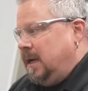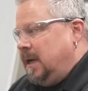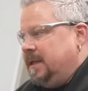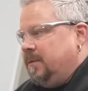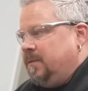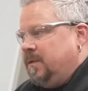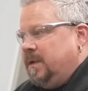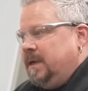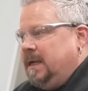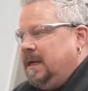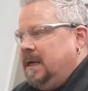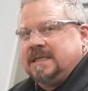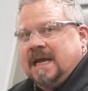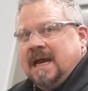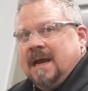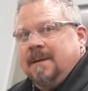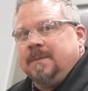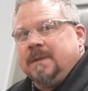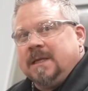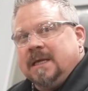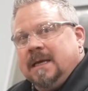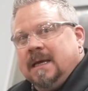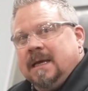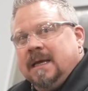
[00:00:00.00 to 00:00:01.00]
Then we
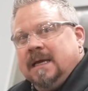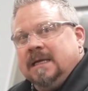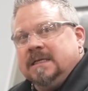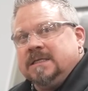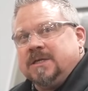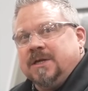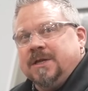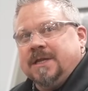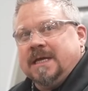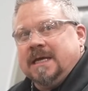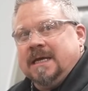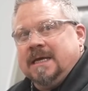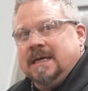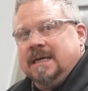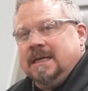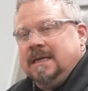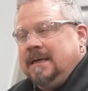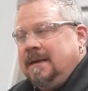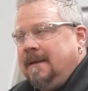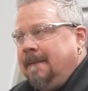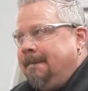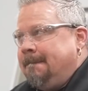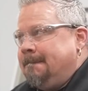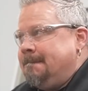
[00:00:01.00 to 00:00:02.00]
damp the heads on the end,
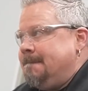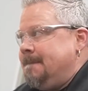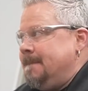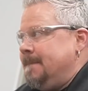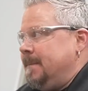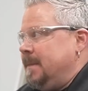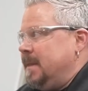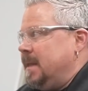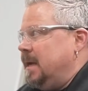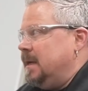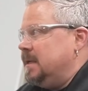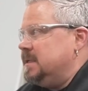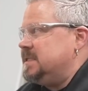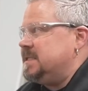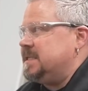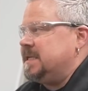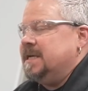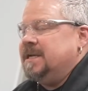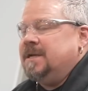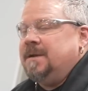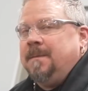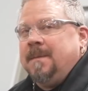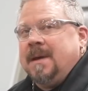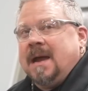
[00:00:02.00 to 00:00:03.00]

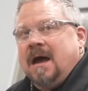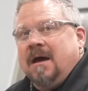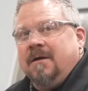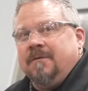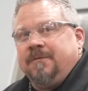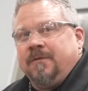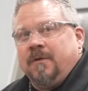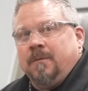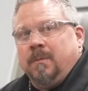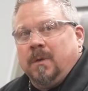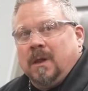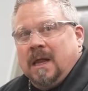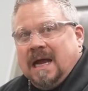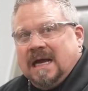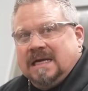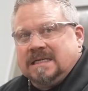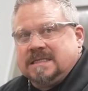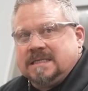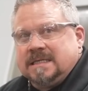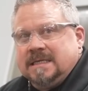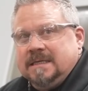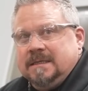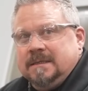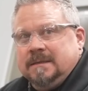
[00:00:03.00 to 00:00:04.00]
send them out for
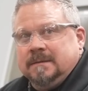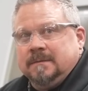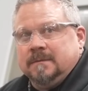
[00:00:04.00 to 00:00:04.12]
blasting.